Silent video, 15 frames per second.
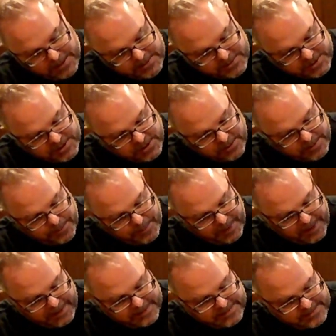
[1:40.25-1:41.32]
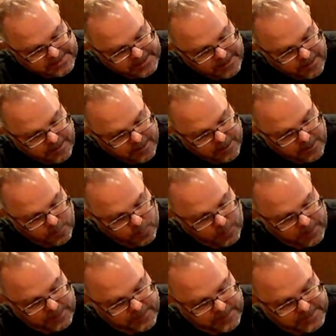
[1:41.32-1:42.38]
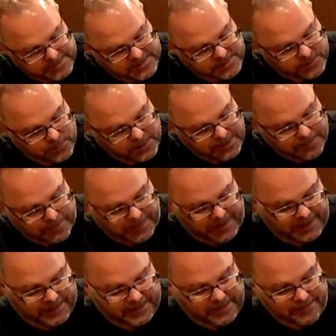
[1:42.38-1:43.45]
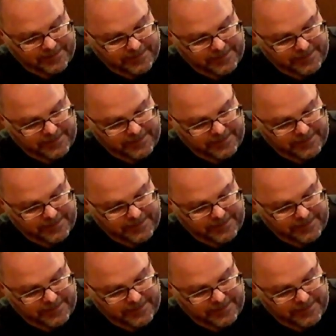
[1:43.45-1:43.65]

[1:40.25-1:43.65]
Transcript: chili paste with soya bean.